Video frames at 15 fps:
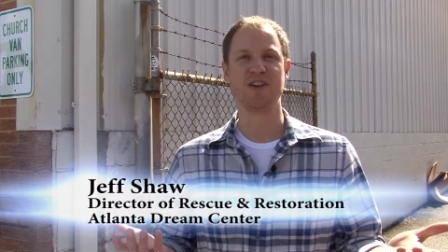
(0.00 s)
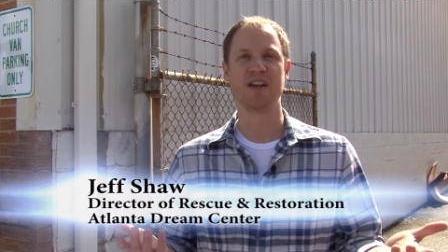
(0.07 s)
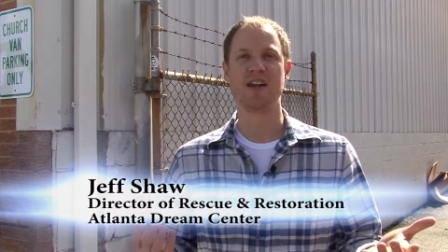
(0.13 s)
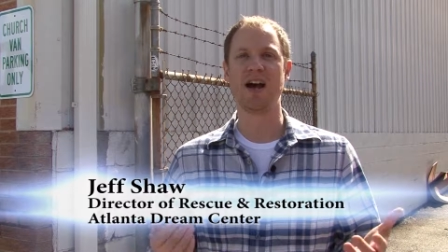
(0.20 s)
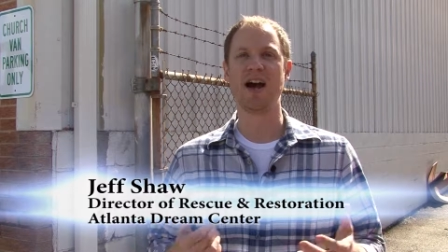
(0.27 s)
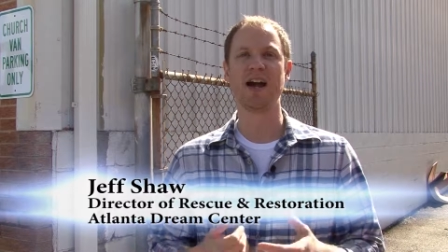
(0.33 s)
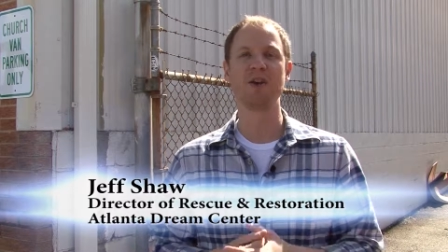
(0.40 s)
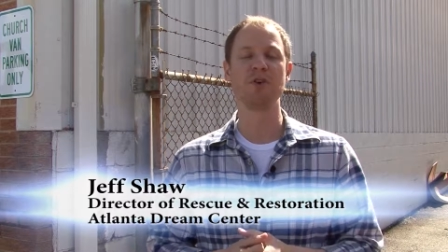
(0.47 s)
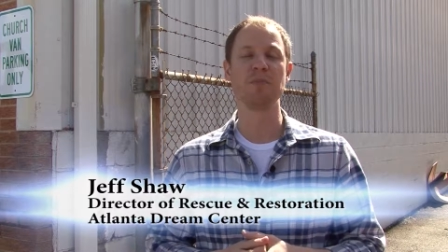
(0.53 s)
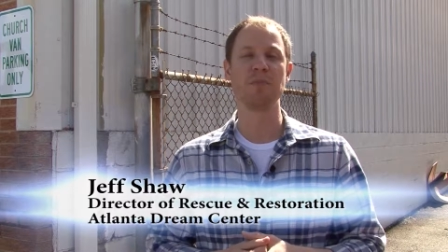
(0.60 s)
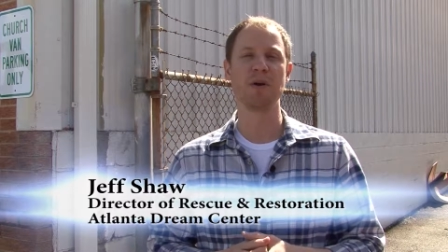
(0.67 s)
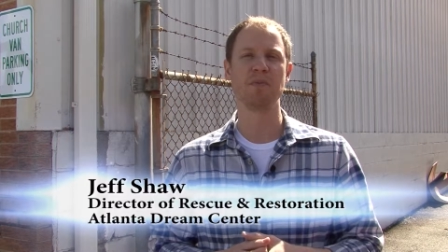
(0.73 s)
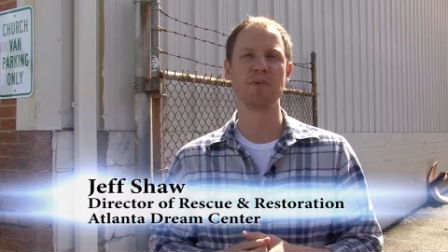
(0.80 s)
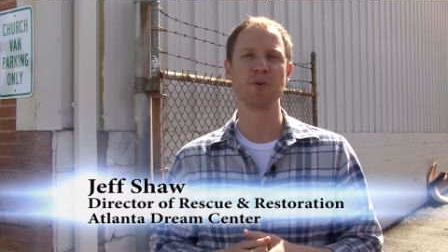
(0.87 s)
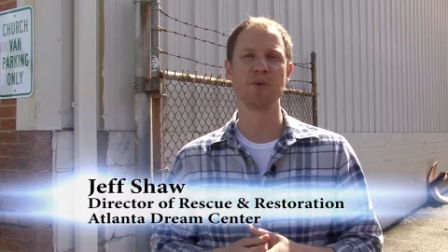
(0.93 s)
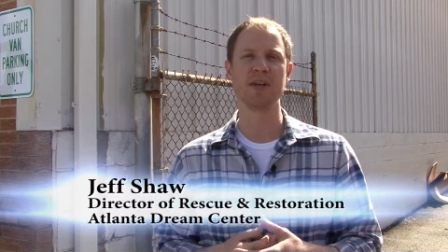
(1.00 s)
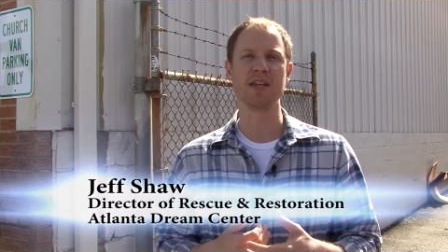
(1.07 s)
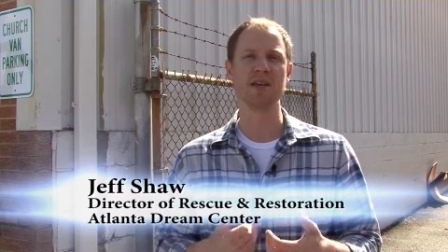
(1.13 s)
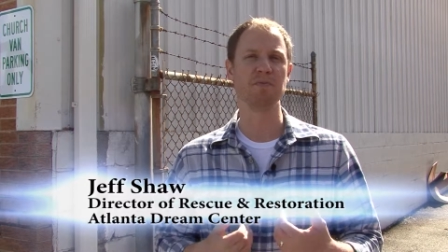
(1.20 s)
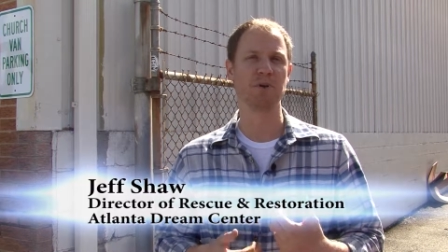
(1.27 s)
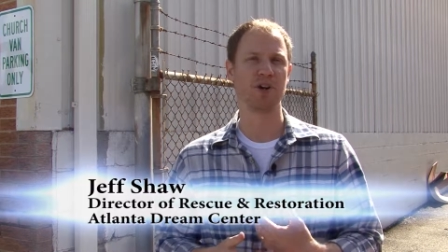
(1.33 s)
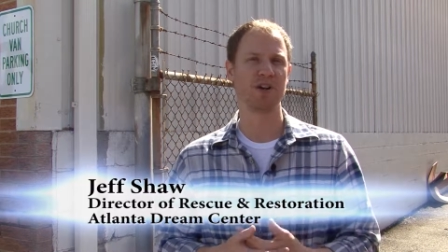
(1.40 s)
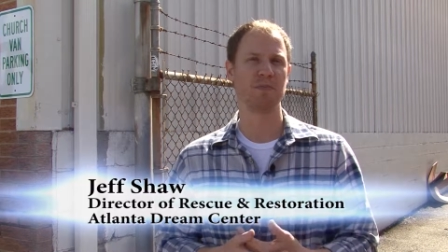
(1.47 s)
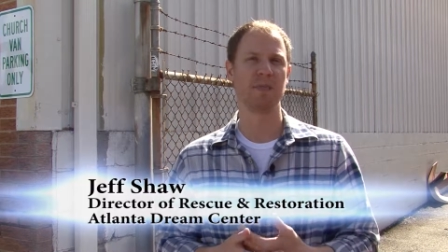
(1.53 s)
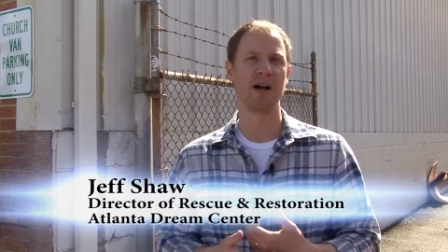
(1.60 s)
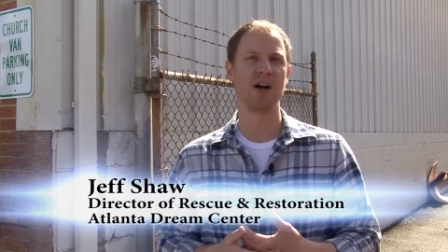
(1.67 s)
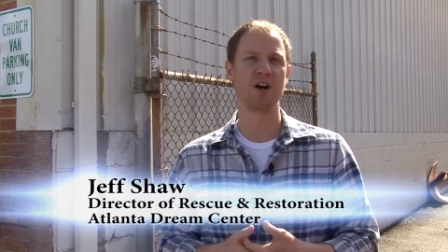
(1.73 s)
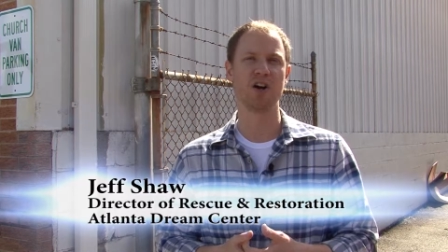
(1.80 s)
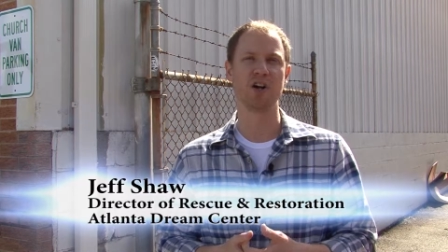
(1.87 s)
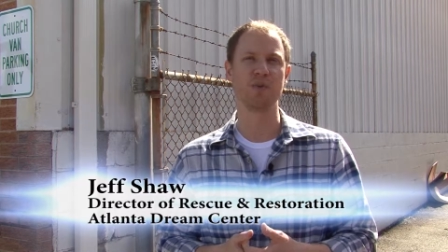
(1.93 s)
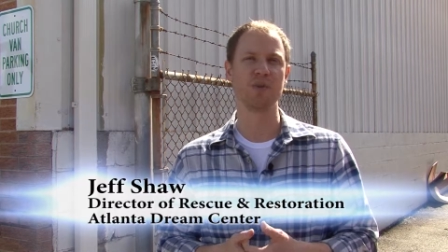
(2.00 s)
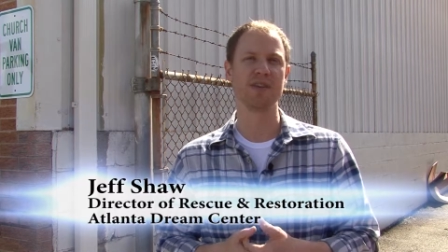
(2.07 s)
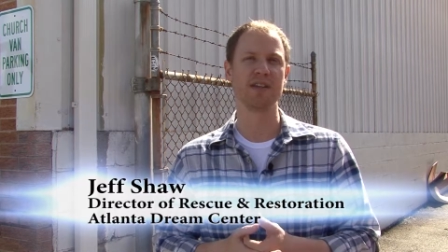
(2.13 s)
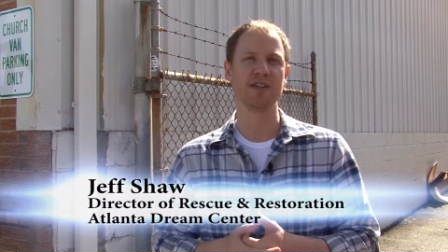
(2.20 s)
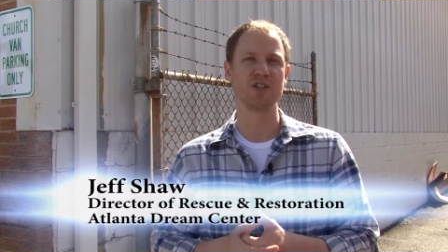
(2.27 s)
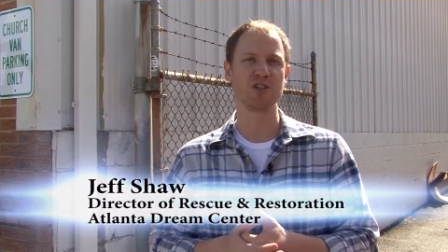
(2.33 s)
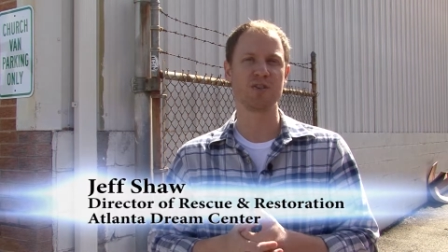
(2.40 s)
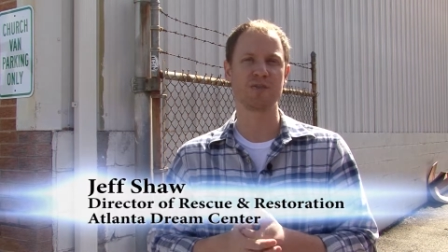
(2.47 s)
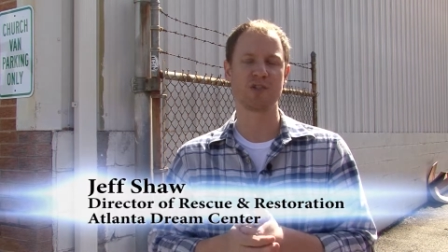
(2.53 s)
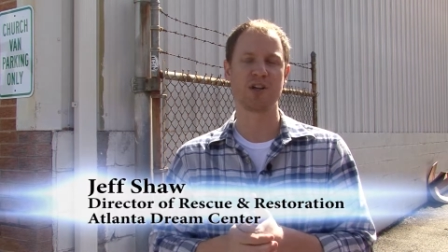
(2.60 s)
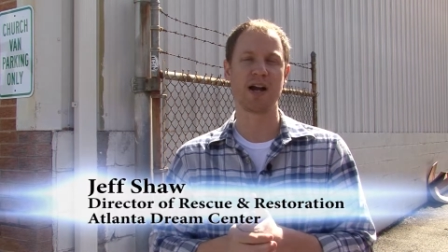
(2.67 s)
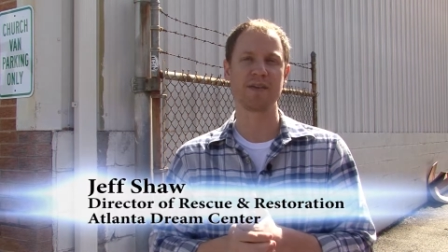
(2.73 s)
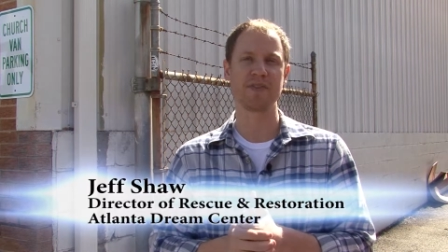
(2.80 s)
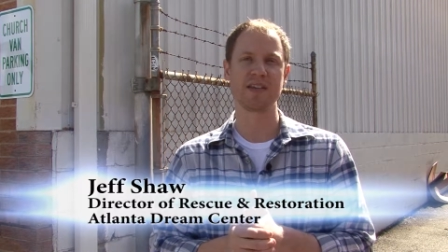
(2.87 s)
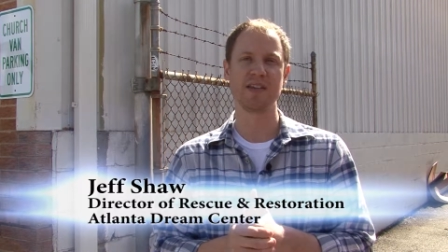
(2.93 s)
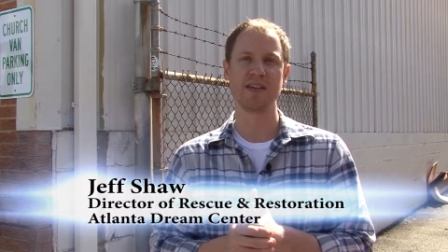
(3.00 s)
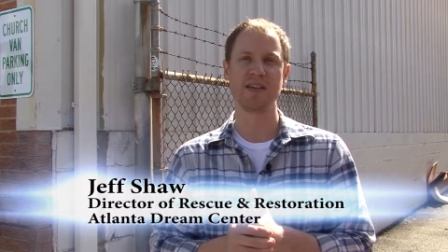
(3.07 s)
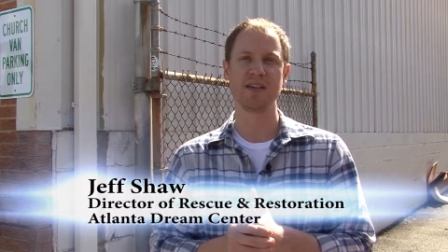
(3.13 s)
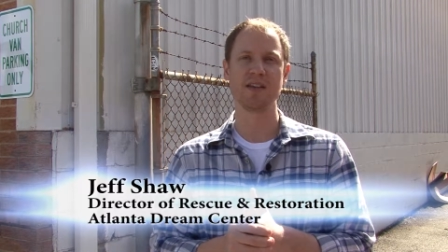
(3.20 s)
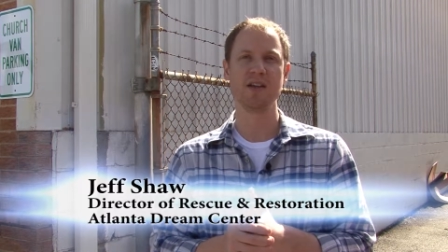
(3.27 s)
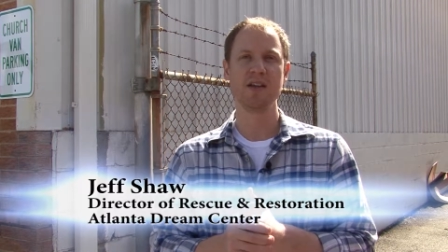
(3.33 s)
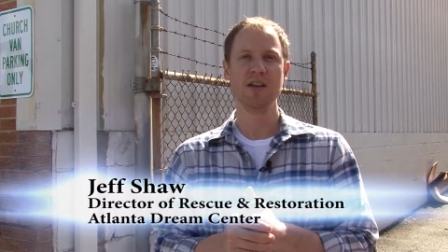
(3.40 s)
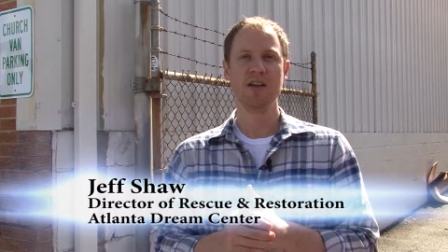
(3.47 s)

And I remember when He burdened my heart with the issue of trafficking